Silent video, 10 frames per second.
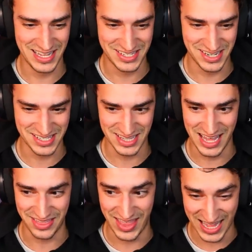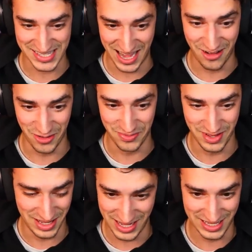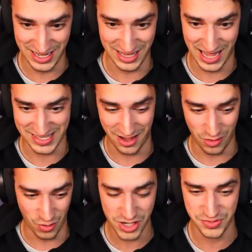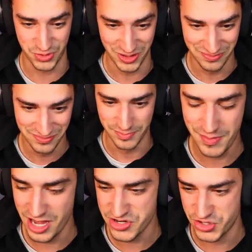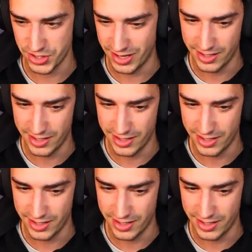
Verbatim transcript: It's just like that's how it, that's how it works for him. Maybe I should try